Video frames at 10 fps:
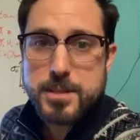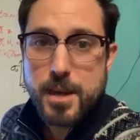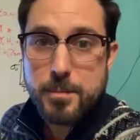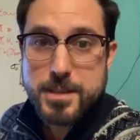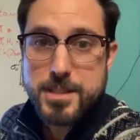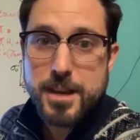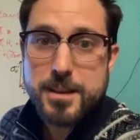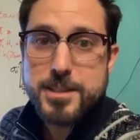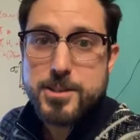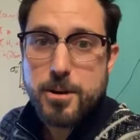that I'm excited
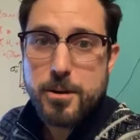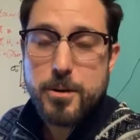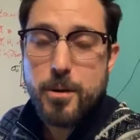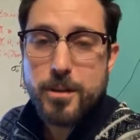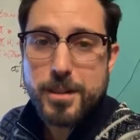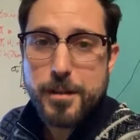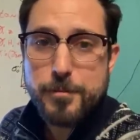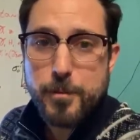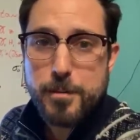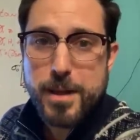to start a new online
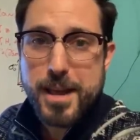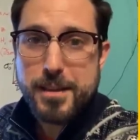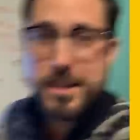format.